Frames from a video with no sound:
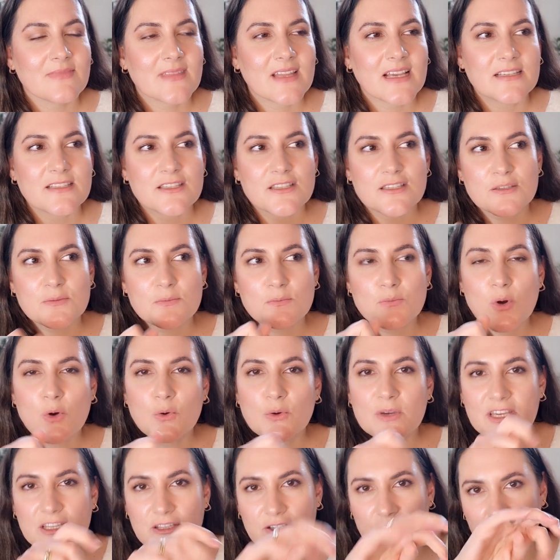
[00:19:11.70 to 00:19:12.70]

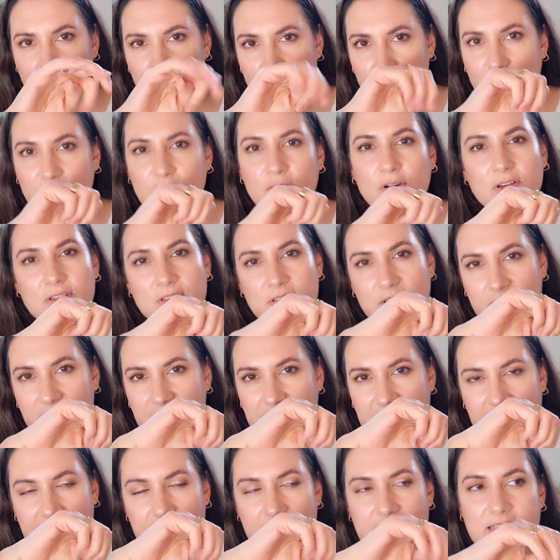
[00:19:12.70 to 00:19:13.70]
smoky touch because there
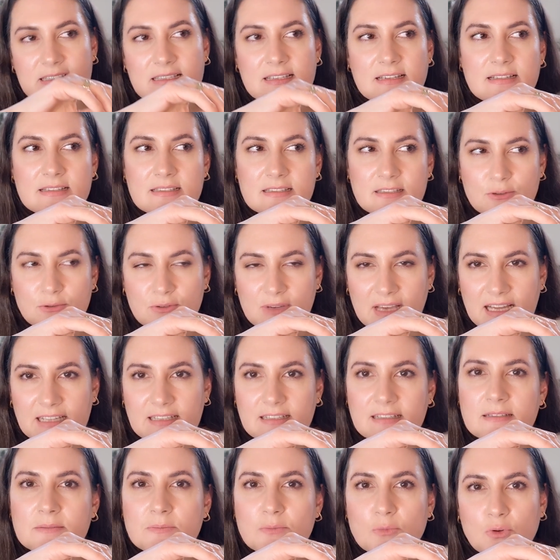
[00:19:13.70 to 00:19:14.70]
is incense. You get
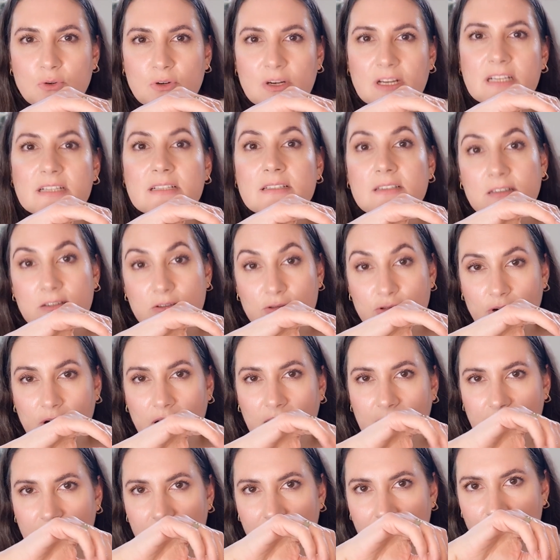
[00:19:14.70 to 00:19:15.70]
it more in the
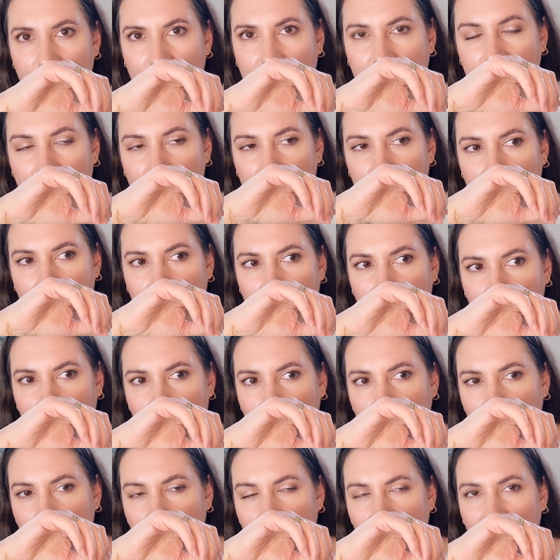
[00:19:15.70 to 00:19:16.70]
dry down.
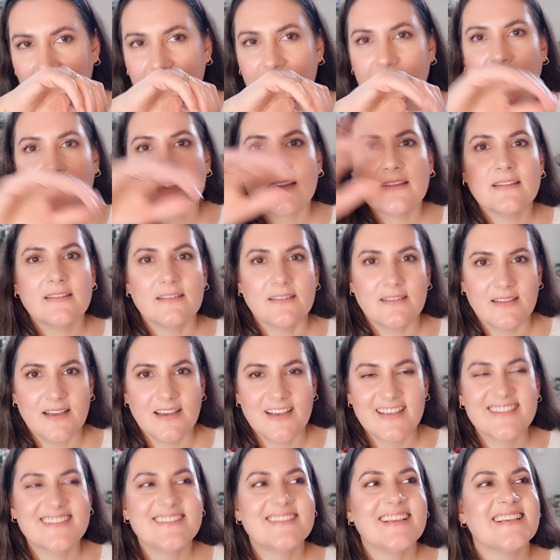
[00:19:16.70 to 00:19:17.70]
Again,
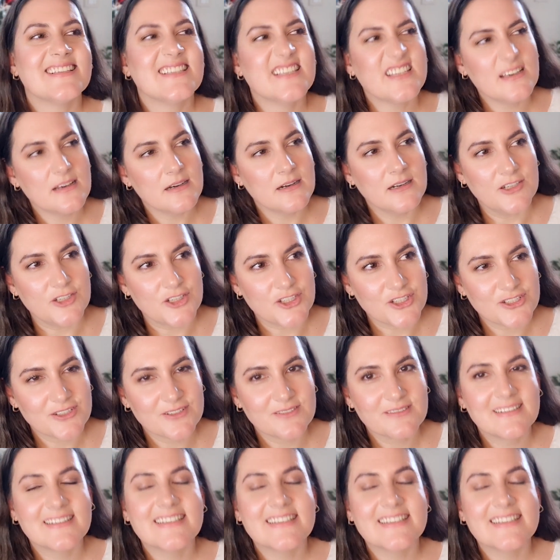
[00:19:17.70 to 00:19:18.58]
the sillage